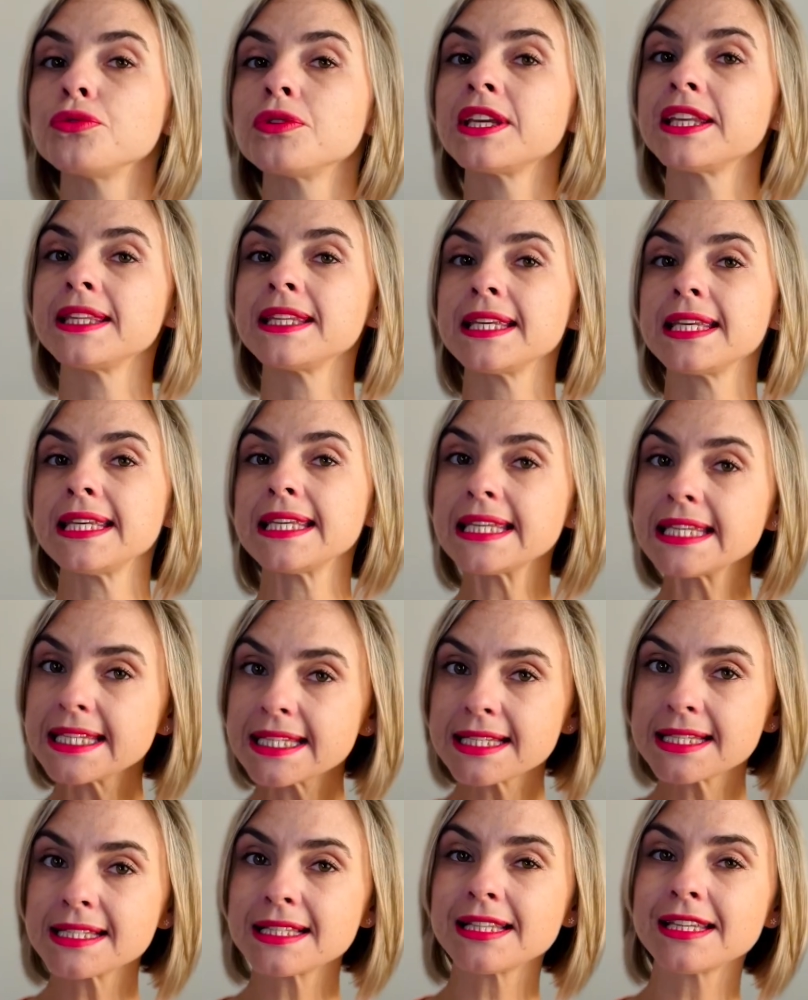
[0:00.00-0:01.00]
can
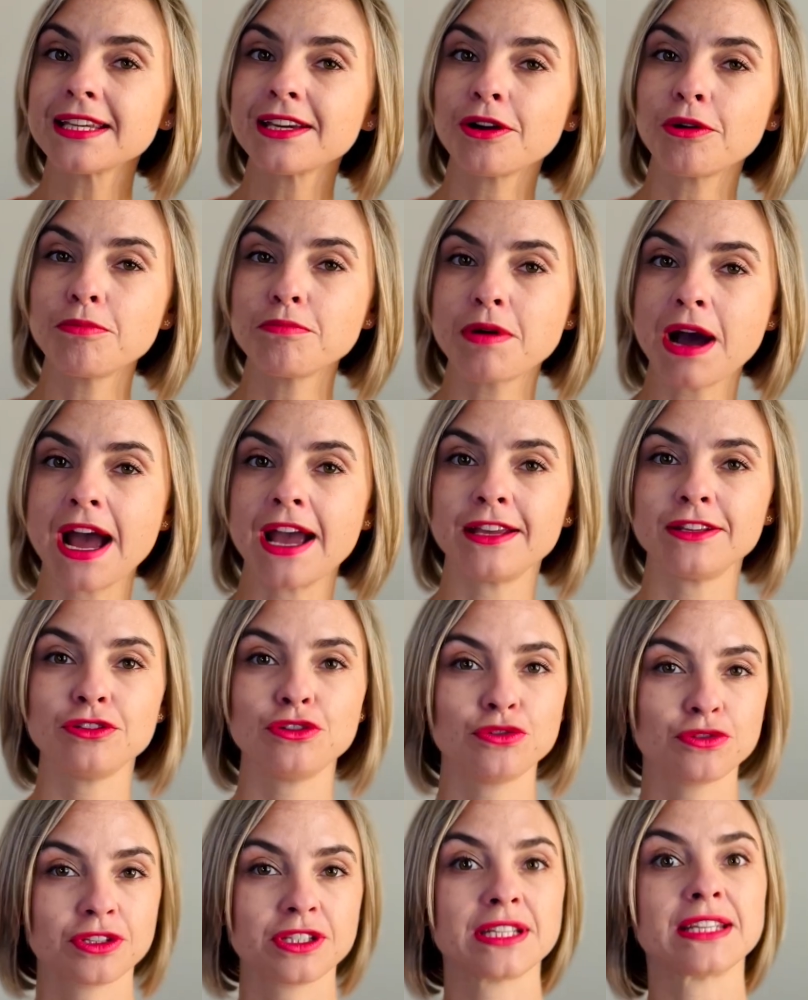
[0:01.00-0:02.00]
easily we combine
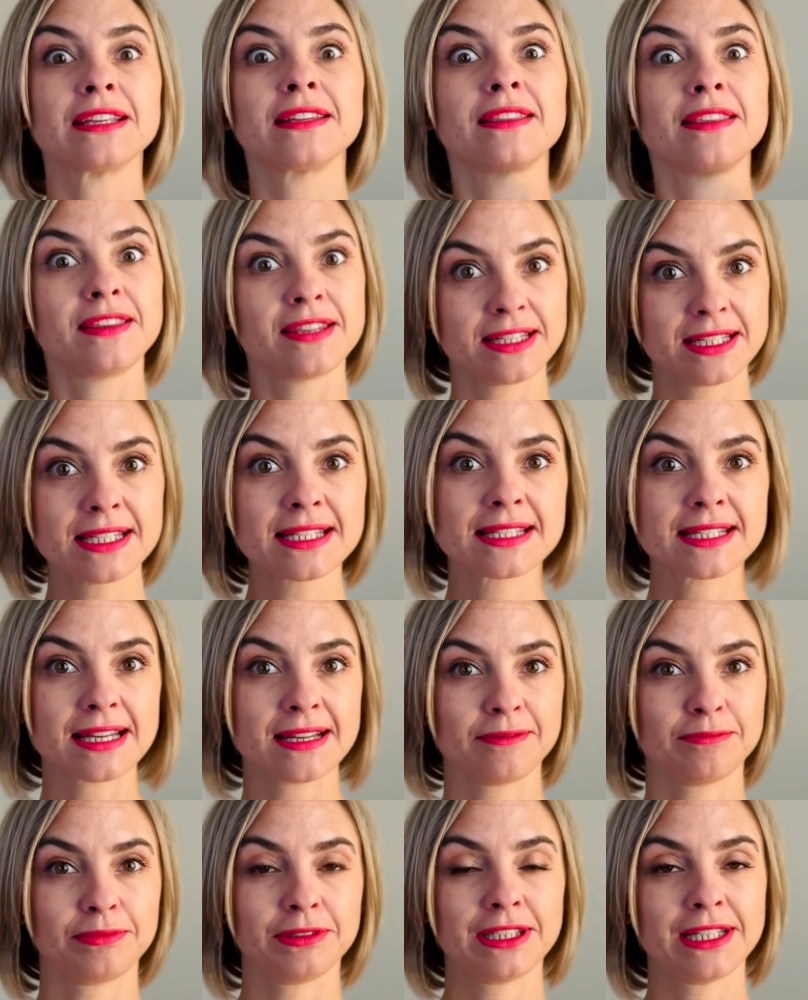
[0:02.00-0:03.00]
using this
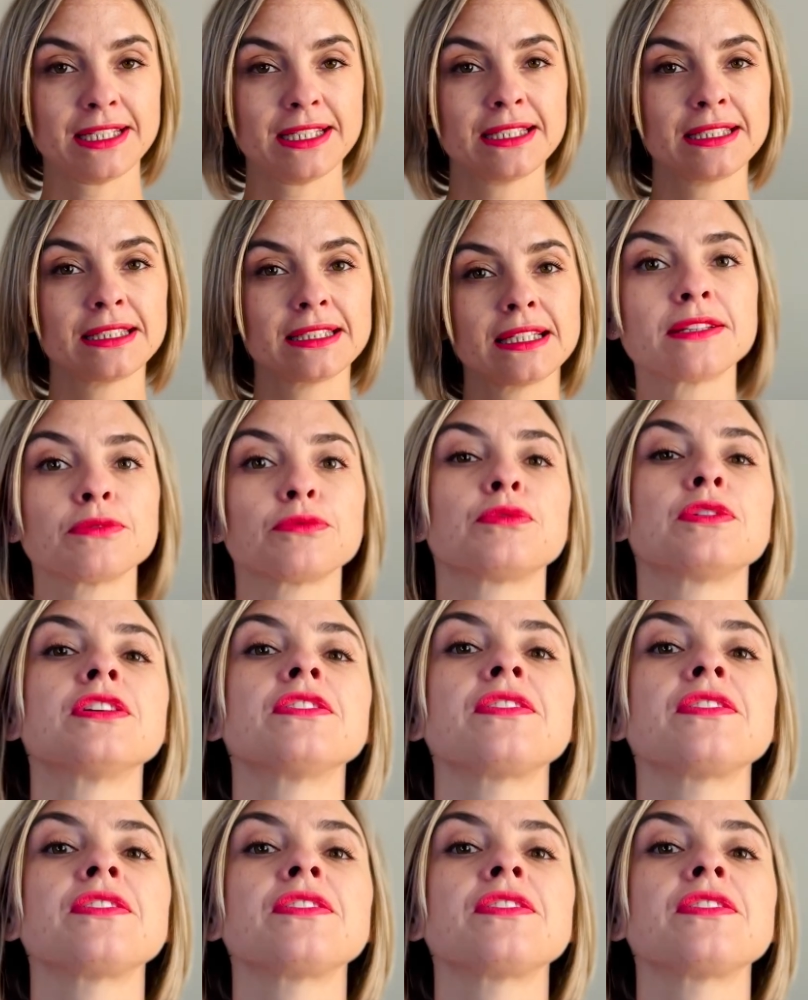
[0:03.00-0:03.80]
template with